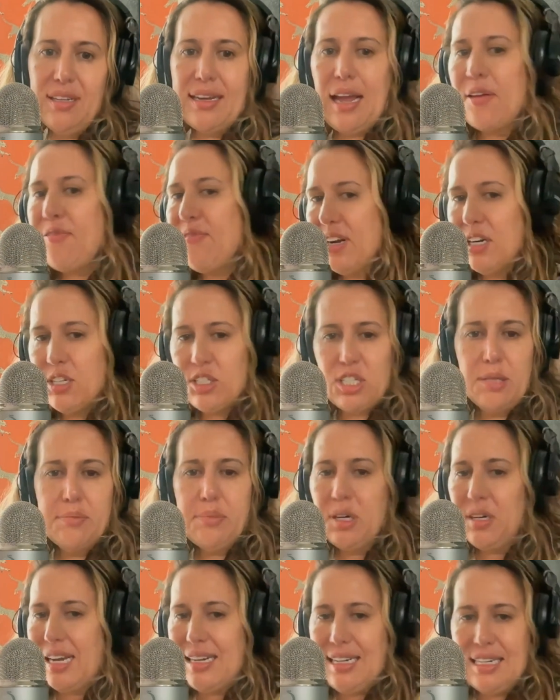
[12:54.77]
Like, I finished the
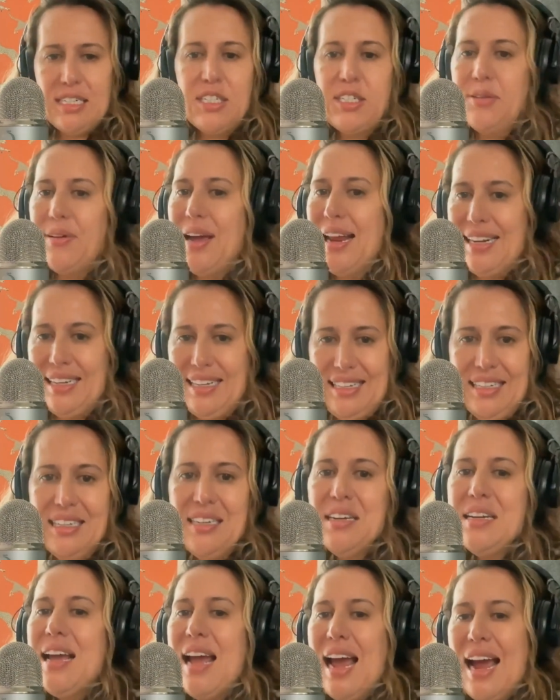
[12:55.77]
book. I didn't do any
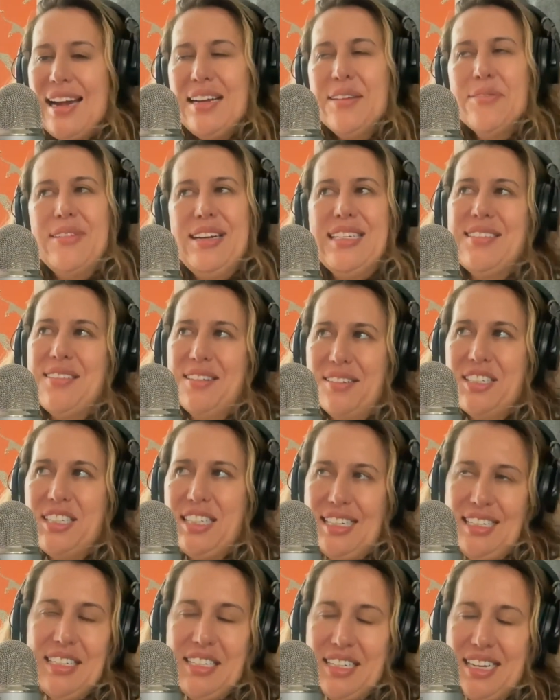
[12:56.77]
research
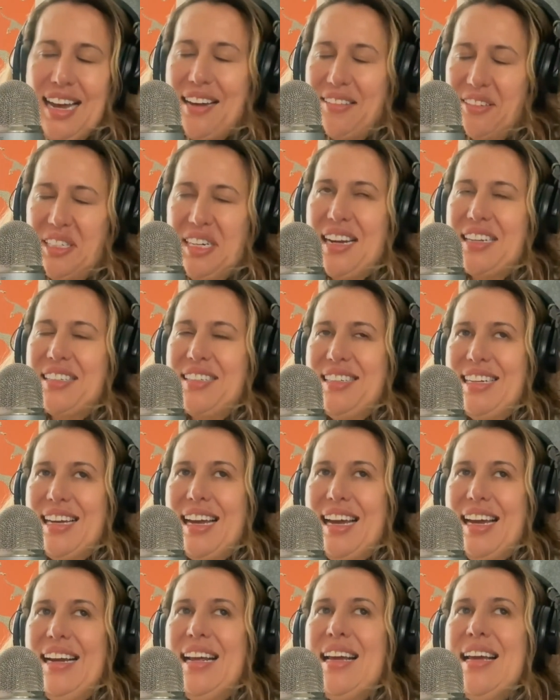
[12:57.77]
into how she actually
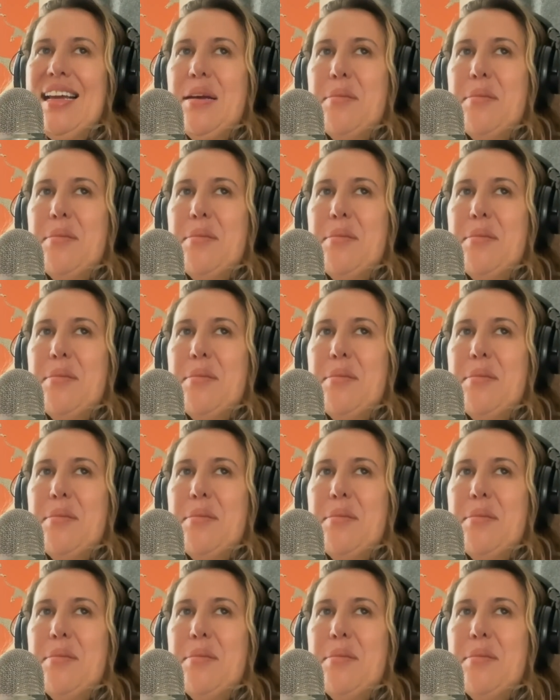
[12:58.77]
died.